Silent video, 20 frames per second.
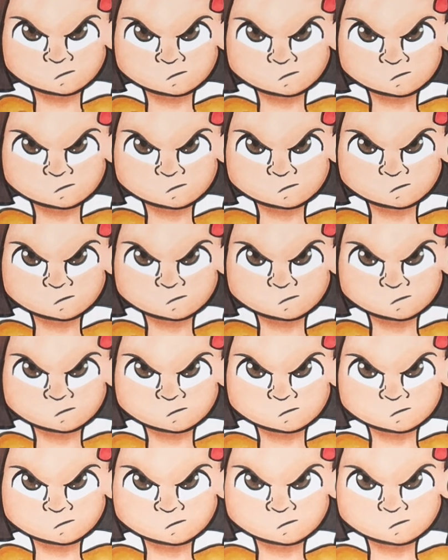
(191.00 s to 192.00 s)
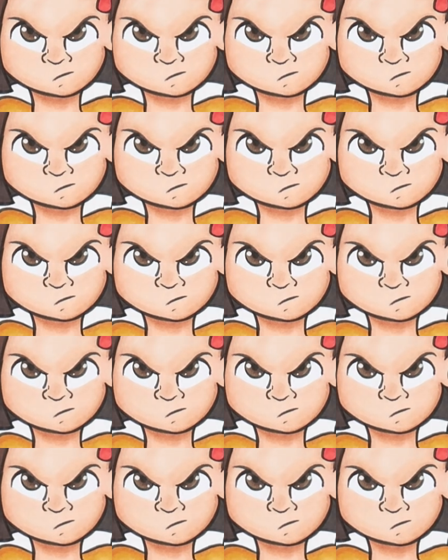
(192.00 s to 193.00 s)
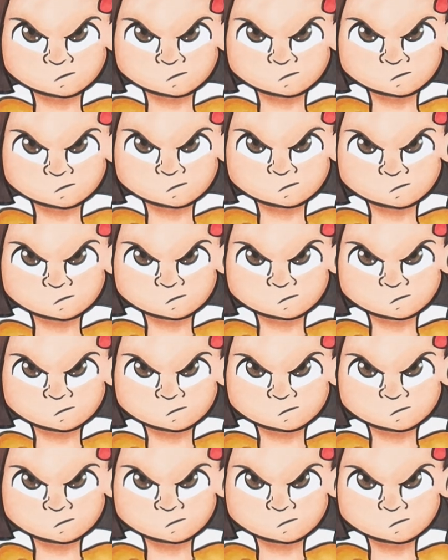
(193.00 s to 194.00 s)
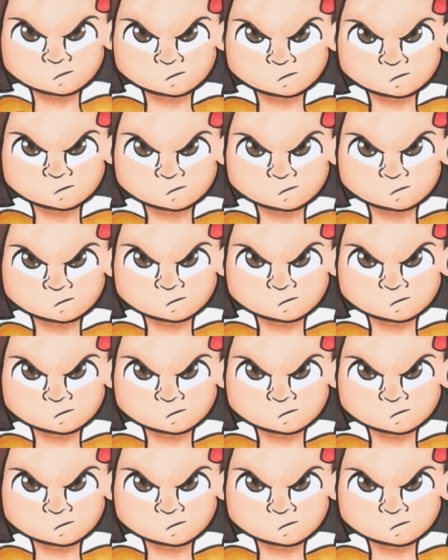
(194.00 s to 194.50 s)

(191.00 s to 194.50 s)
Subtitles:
Nobody speaks.